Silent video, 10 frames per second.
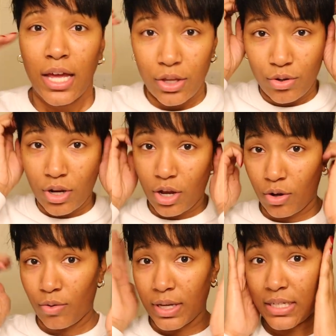you
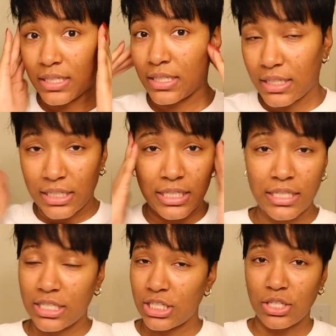know, is is
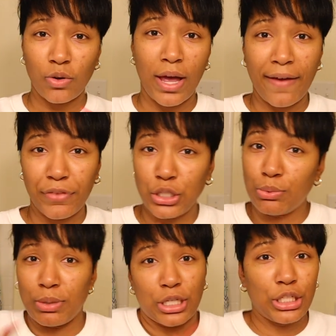is just gonna have to
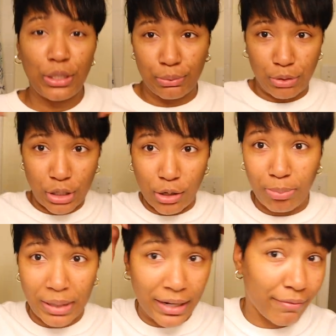do what it do, you know,
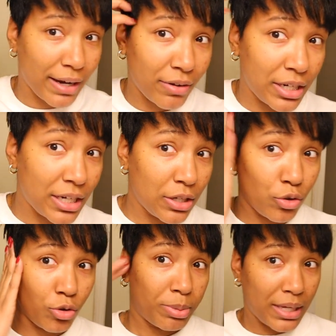play around in a
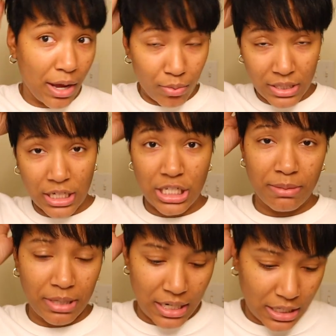little bit. I went to the
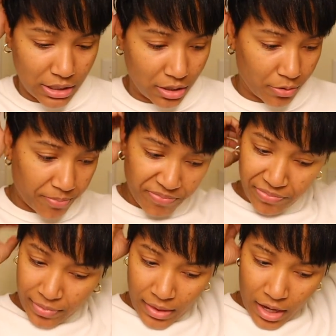gym today, so
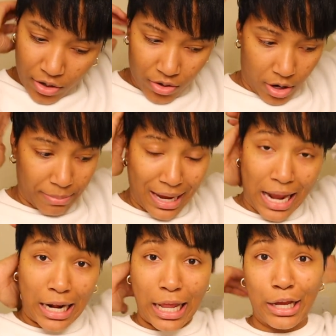you know, I'm
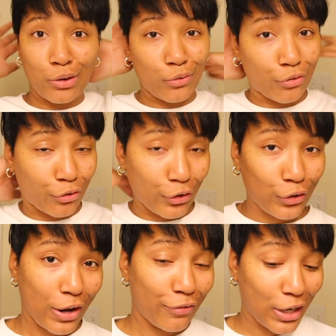kinda like a little
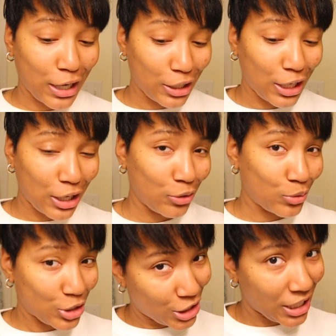fur. I feel like I look like a
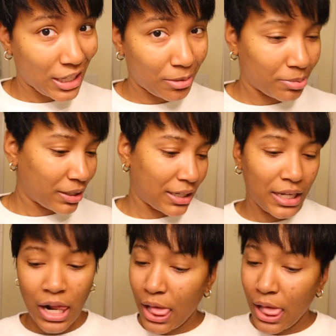little chicken, but